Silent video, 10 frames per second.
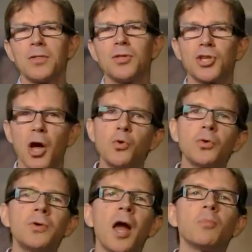The
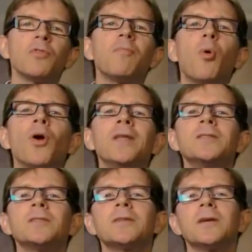total number of
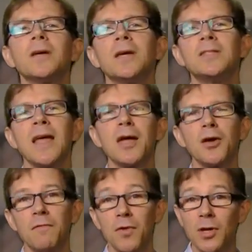points is then
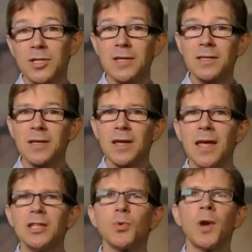converted
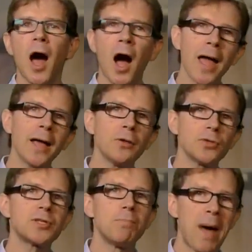into an
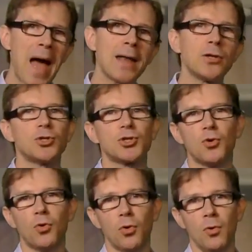IELTS band
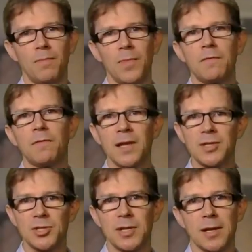score for
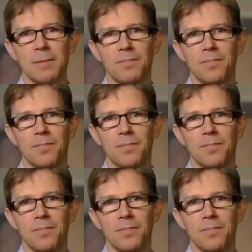listening.